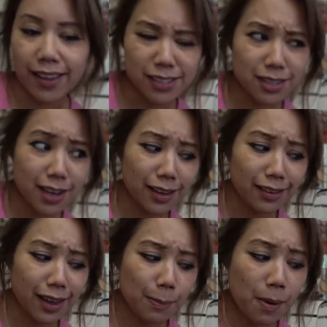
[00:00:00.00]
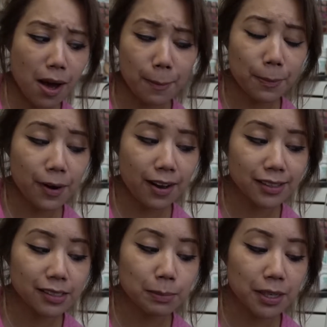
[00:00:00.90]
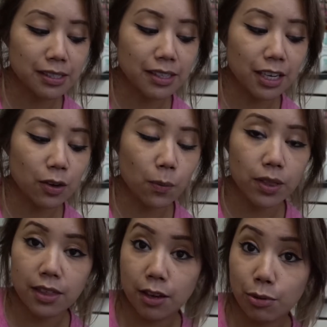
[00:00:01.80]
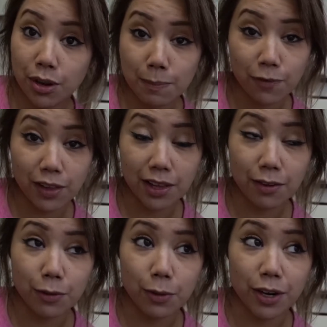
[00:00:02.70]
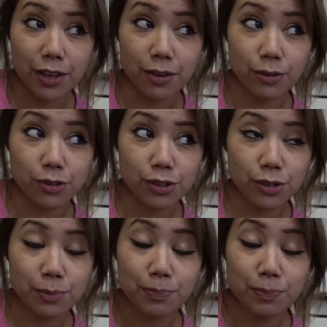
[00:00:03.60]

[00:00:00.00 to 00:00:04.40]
guess it's kind of like Pop Rocks mixed in with the cream filling of Oreos.